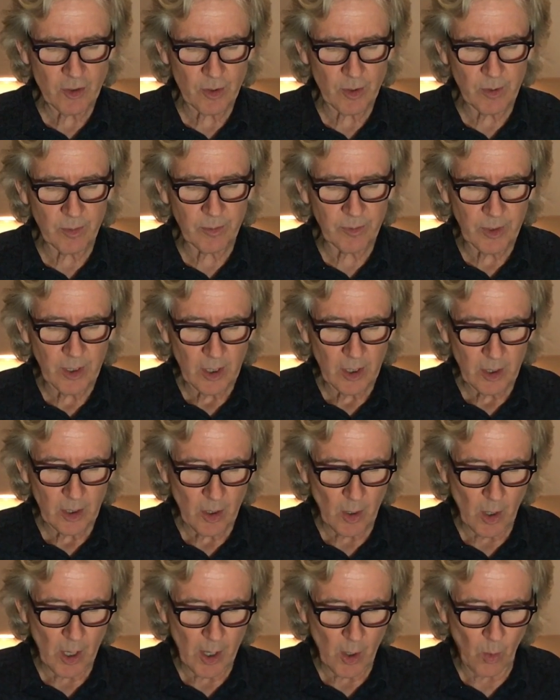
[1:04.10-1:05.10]
truth,
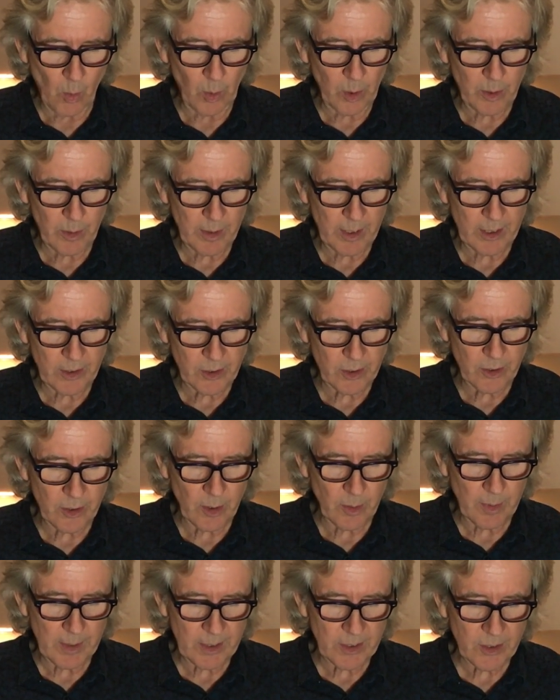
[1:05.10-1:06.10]
all you need to
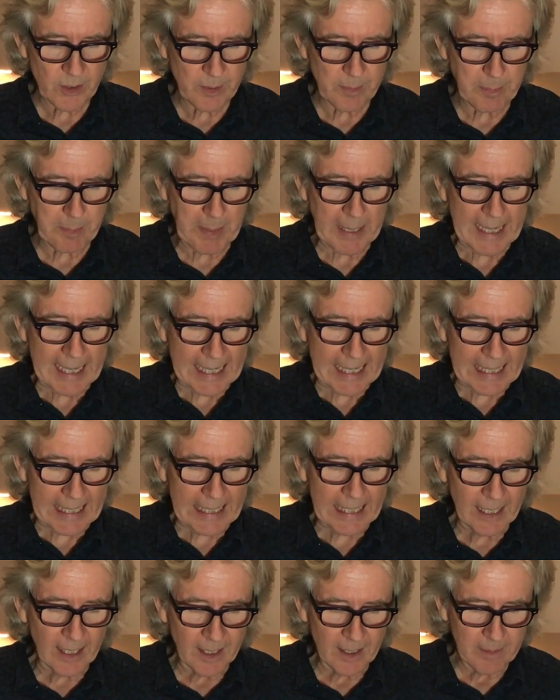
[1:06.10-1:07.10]
do is to
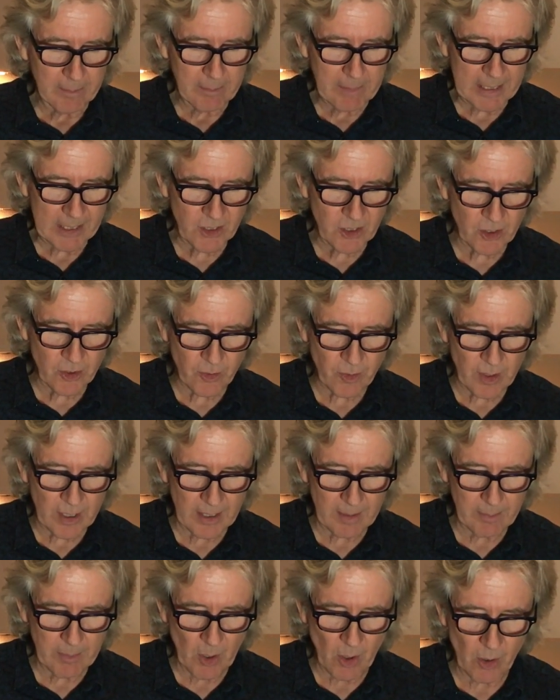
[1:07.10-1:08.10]
pee
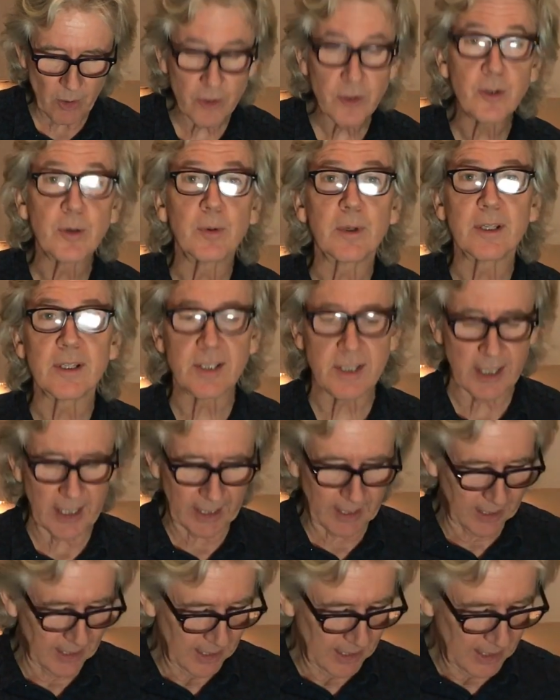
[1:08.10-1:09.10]
midstream onto a
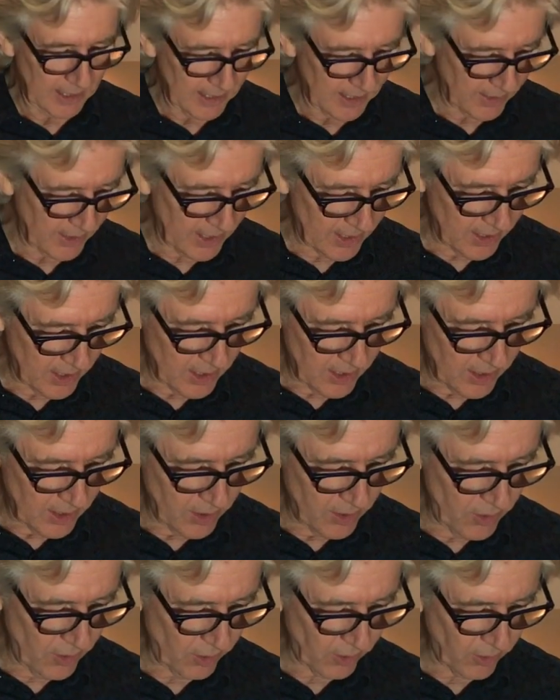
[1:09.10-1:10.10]
stick and then
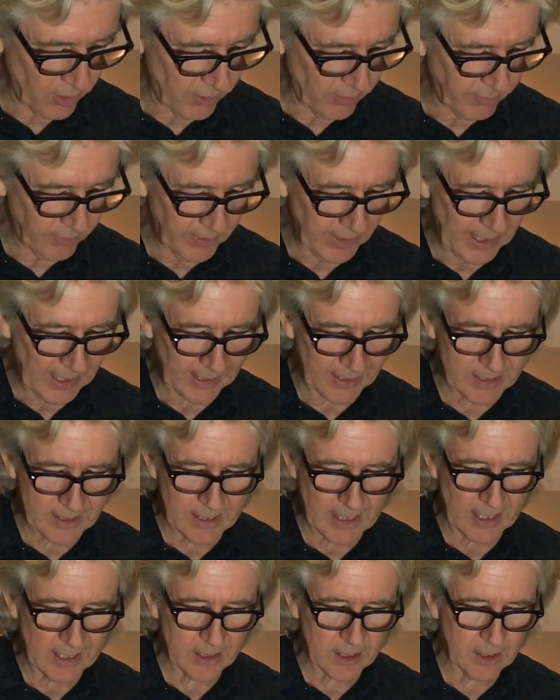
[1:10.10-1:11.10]
knock off the
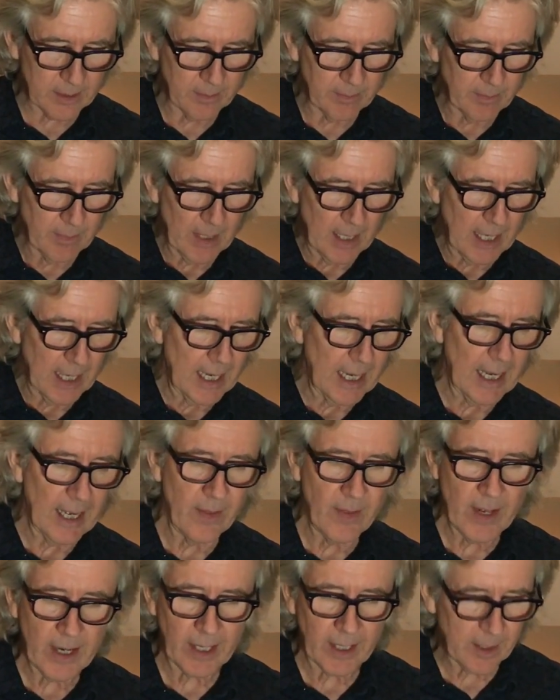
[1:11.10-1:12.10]
excess,
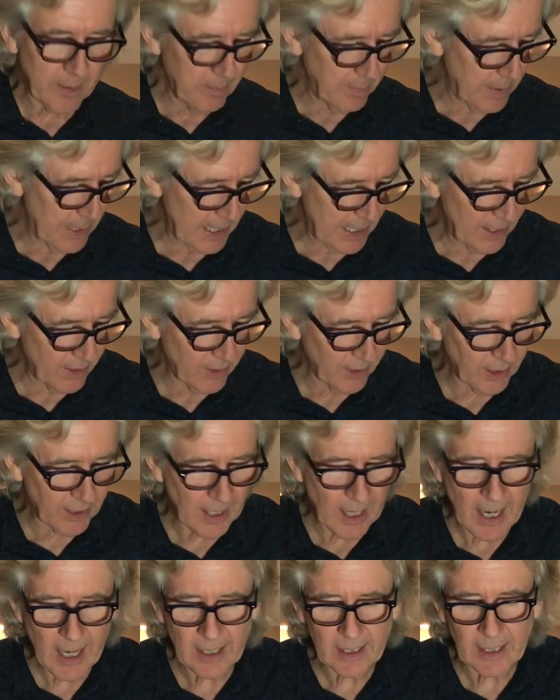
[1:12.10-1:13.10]
and then compare the
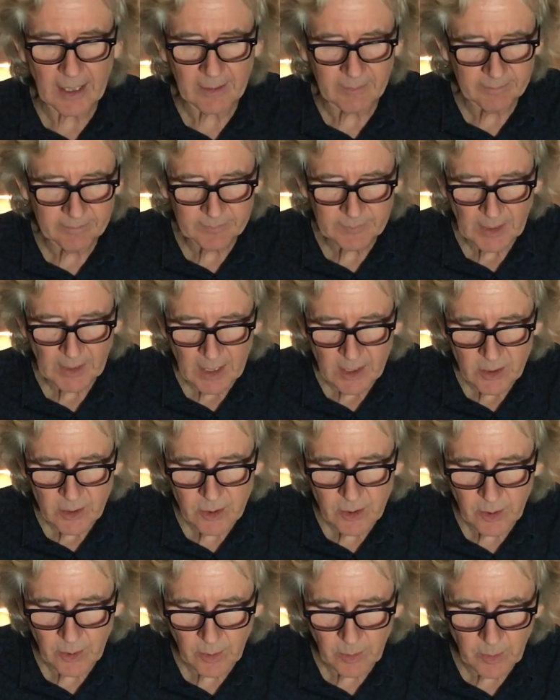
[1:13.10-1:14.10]
colour
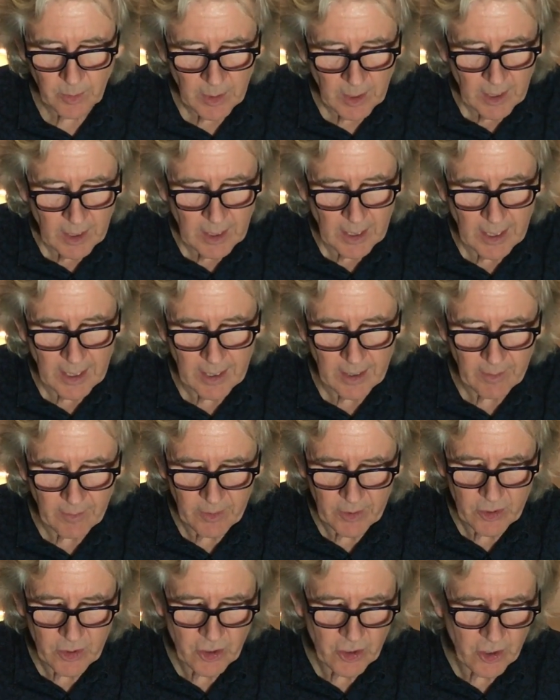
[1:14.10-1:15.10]
to
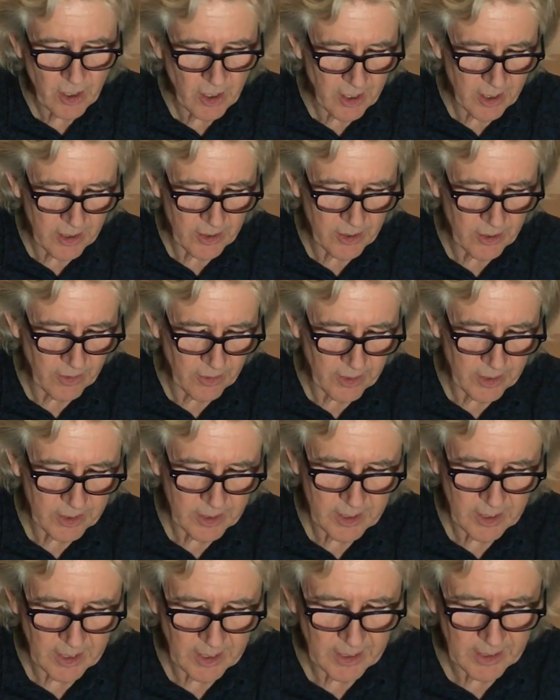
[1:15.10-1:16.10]
the chart on the
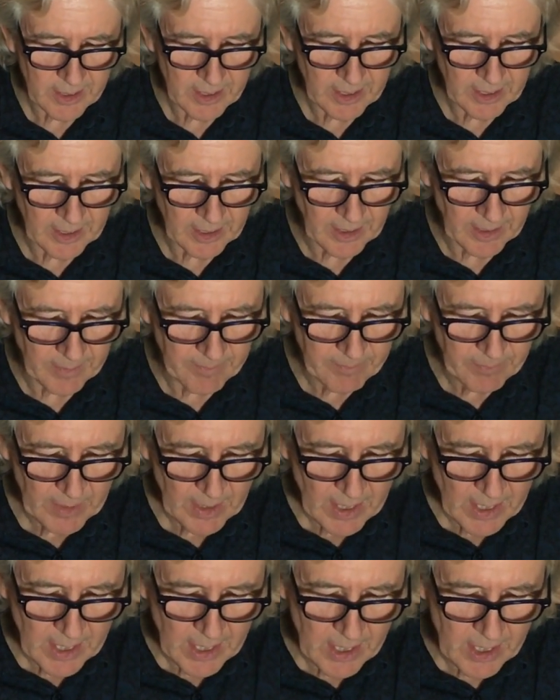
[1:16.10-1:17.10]
side here.
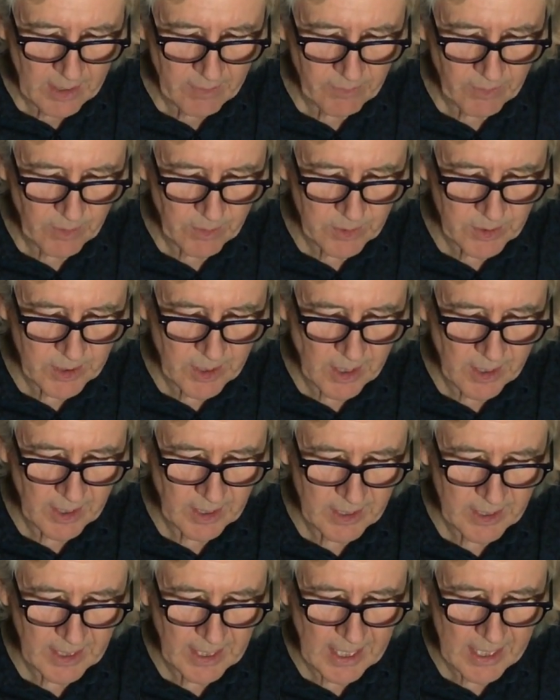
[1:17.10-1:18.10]
And if you're
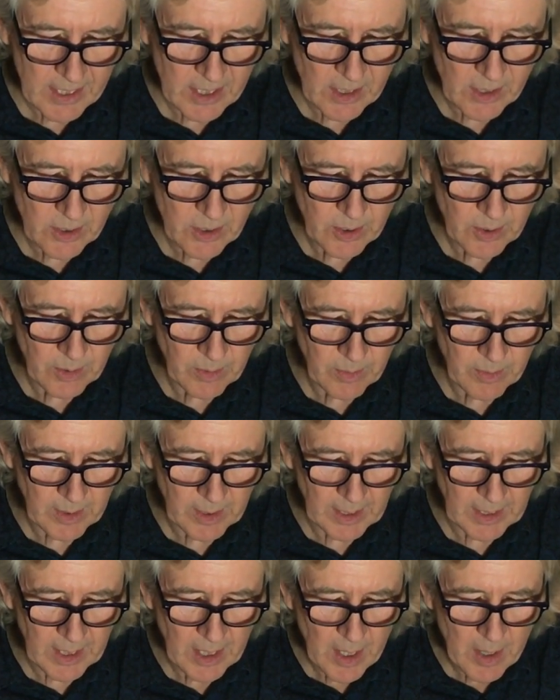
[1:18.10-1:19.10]
starting to get into
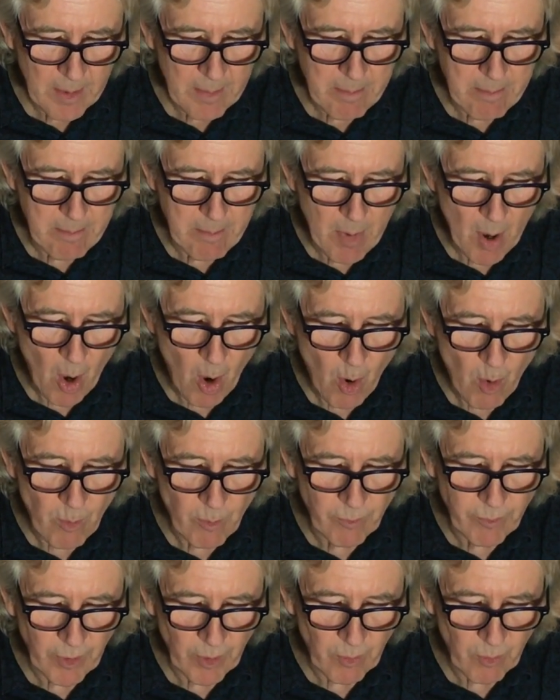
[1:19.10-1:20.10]
the
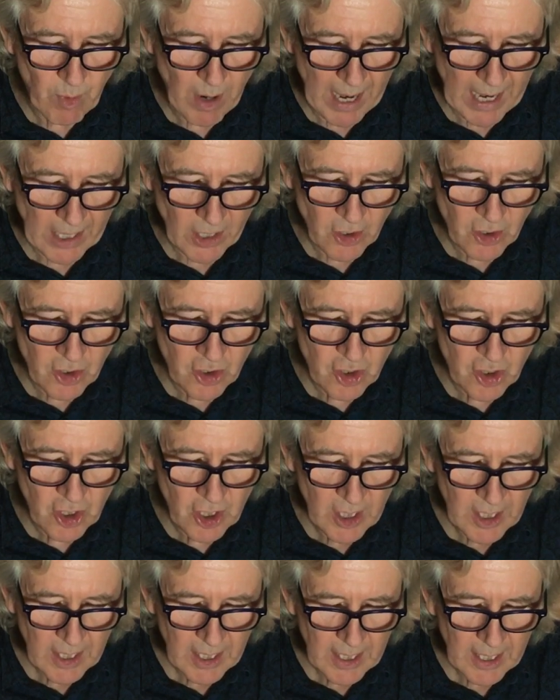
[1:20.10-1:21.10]
mauve
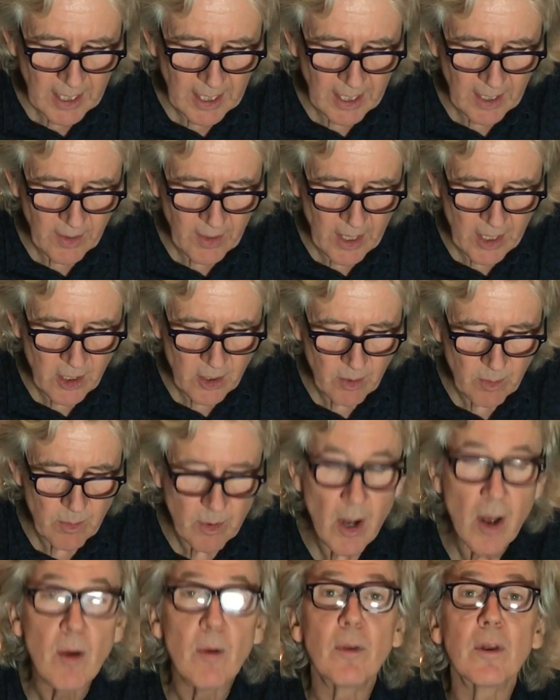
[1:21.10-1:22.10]
range, then you
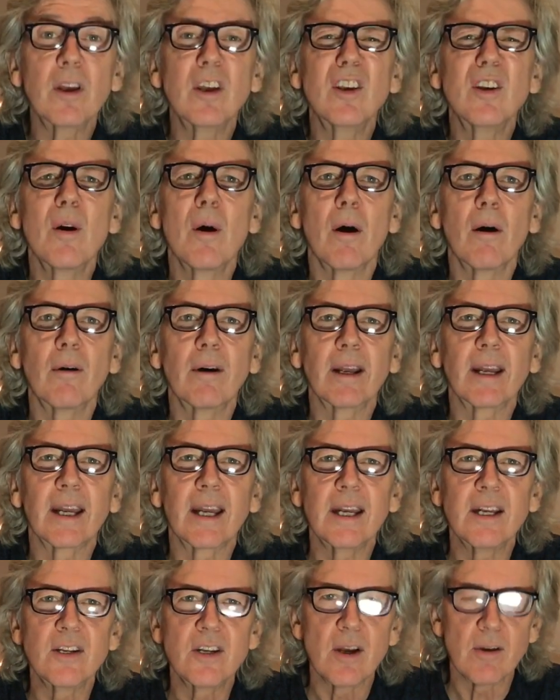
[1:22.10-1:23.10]
know that you are in
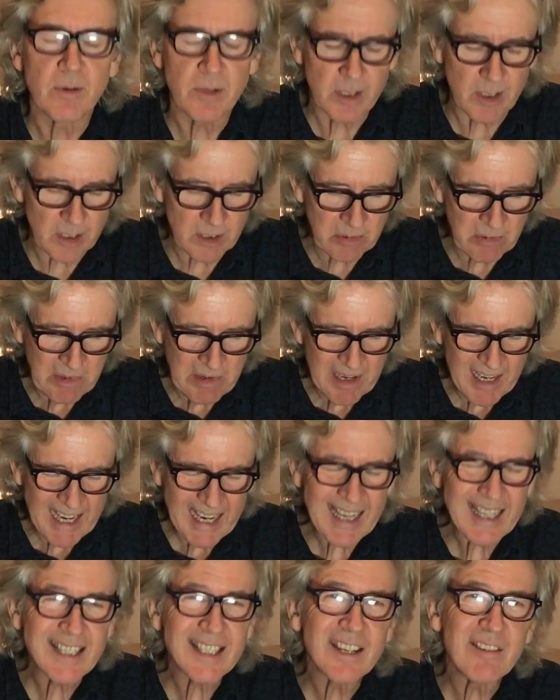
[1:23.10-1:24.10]
ketosis.
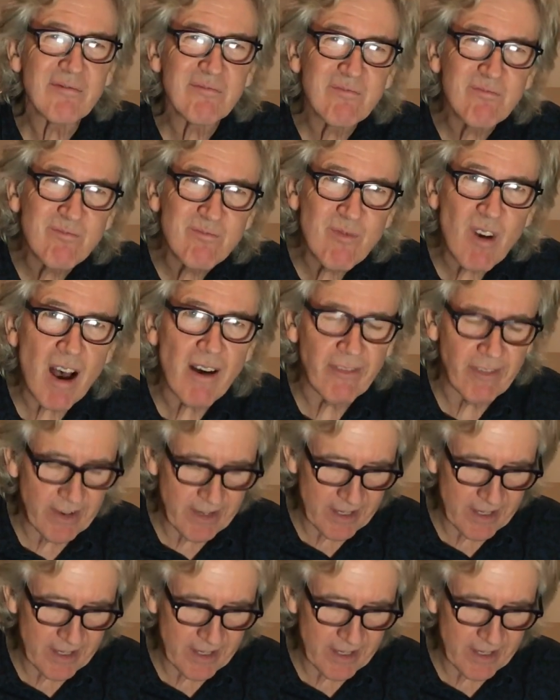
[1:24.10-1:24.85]
It's a rough